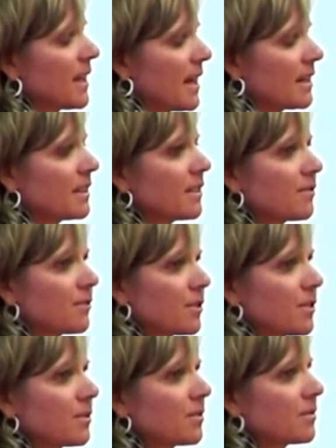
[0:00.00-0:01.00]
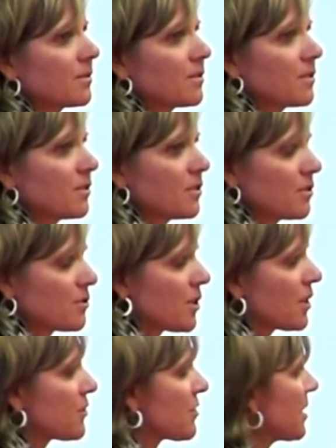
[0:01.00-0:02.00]
candidate for
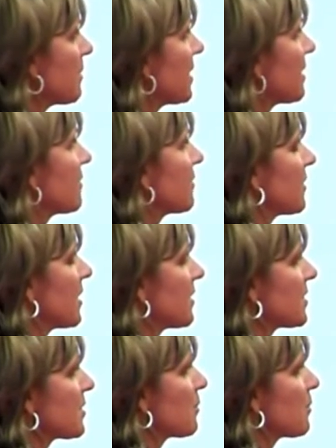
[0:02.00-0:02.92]
drug treatment if